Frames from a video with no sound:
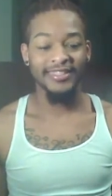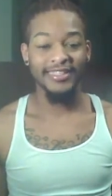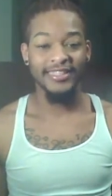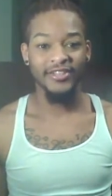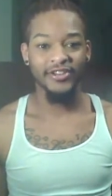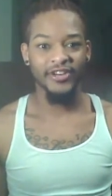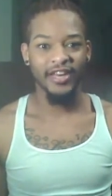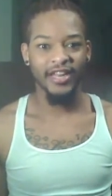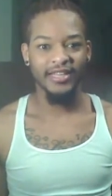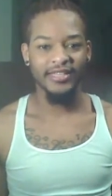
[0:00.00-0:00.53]

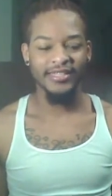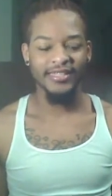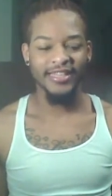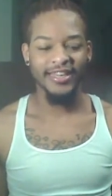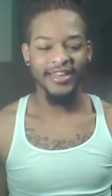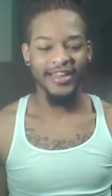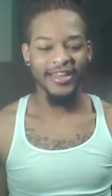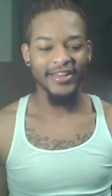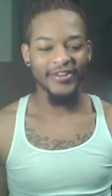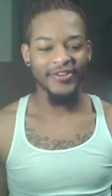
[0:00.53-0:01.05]
dinner dates,
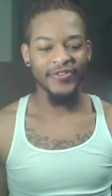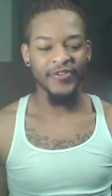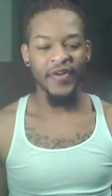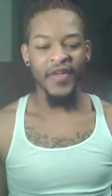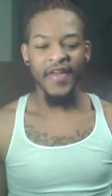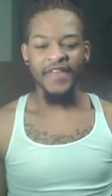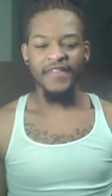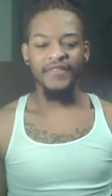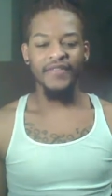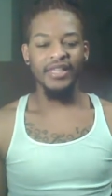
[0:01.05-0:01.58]
no.
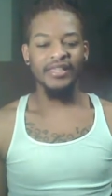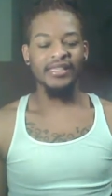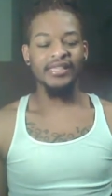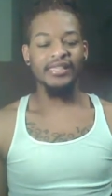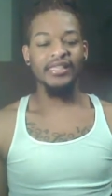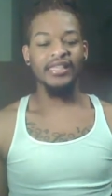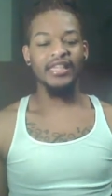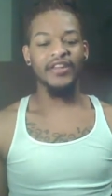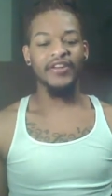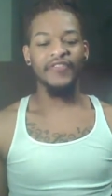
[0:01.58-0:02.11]

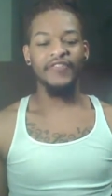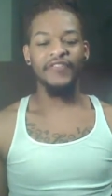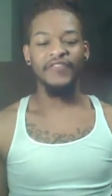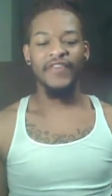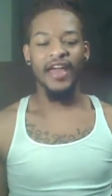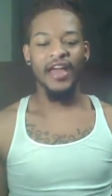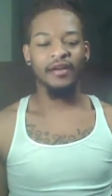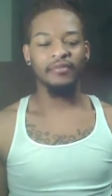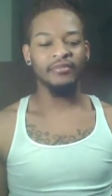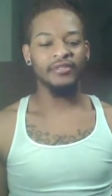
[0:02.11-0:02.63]
Visit to their
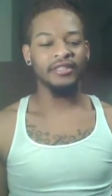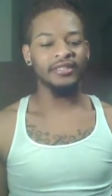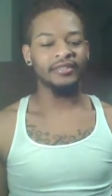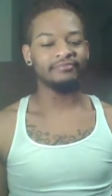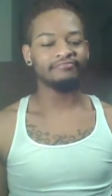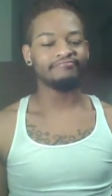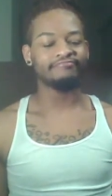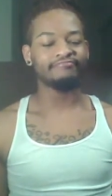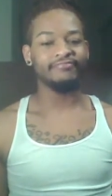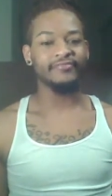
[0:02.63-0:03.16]

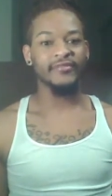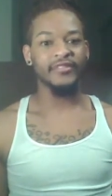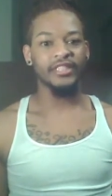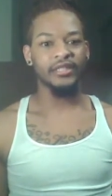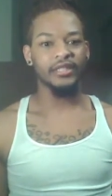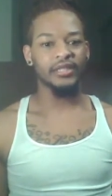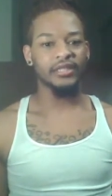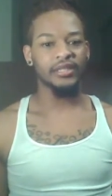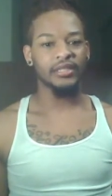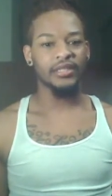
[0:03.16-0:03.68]
family,
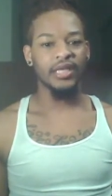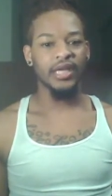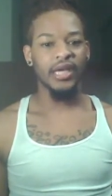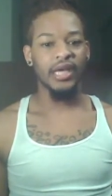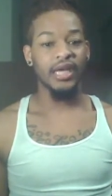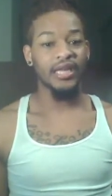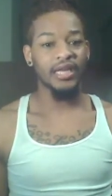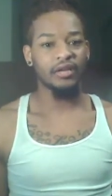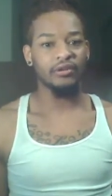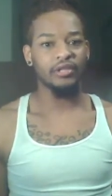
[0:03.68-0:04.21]

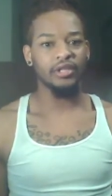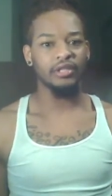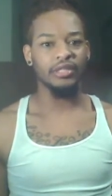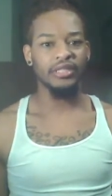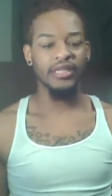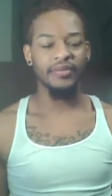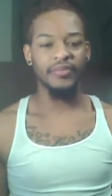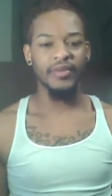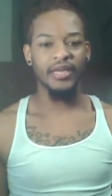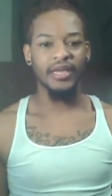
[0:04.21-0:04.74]
a no
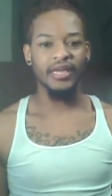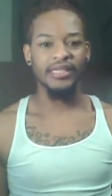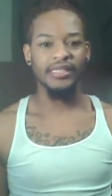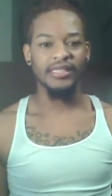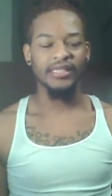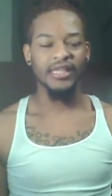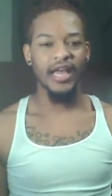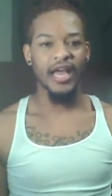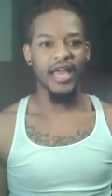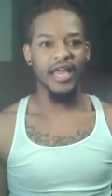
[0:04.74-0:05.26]
to me.
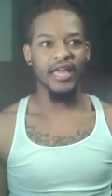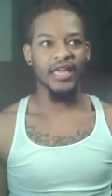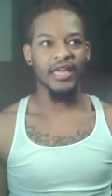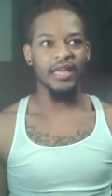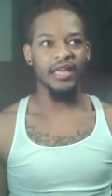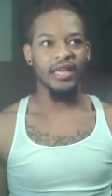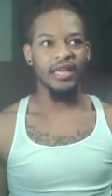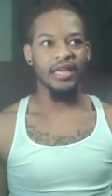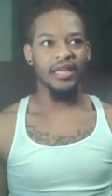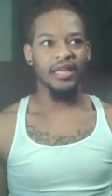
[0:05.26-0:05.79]
It's like
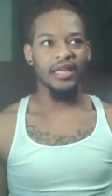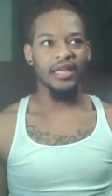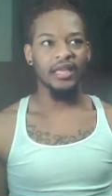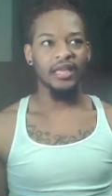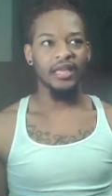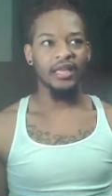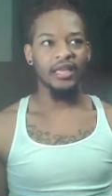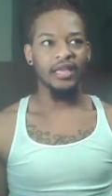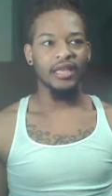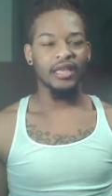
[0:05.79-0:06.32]

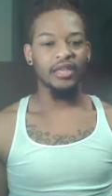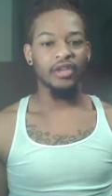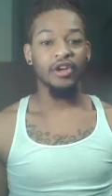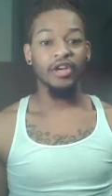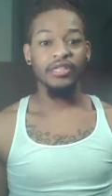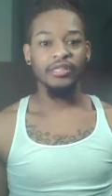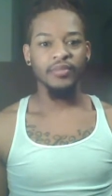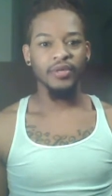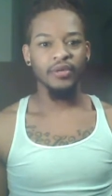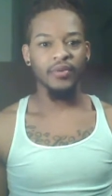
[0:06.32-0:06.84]
your
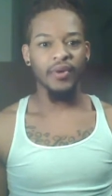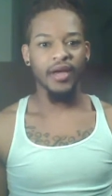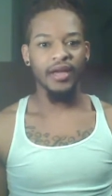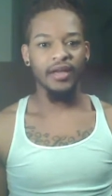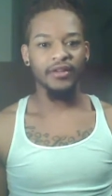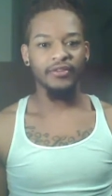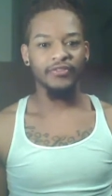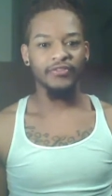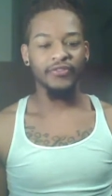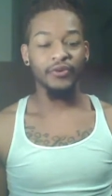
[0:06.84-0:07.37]
husband and
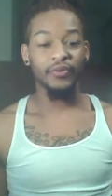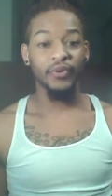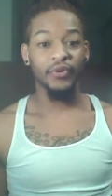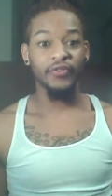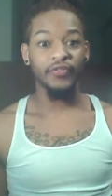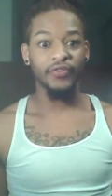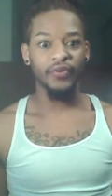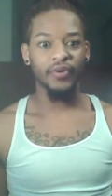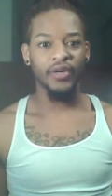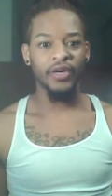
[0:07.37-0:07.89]
wife, for real,
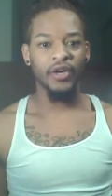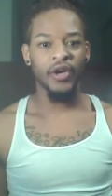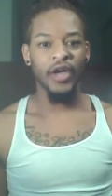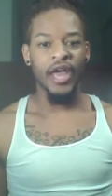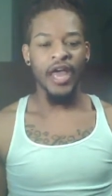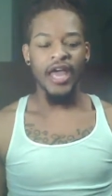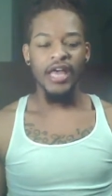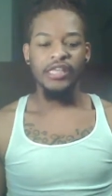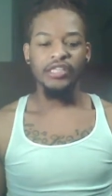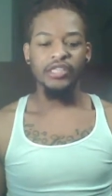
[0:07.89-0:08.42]
for real.
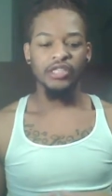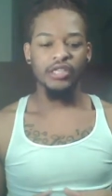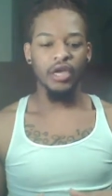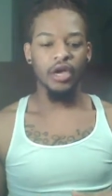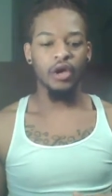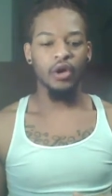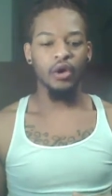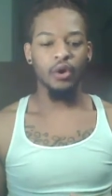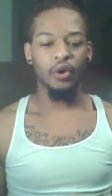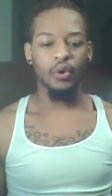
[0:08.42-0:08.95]

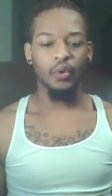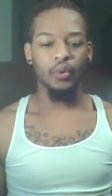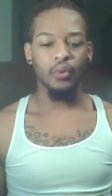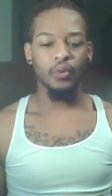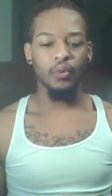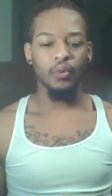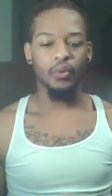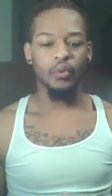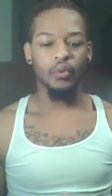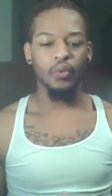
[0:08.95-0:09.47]
So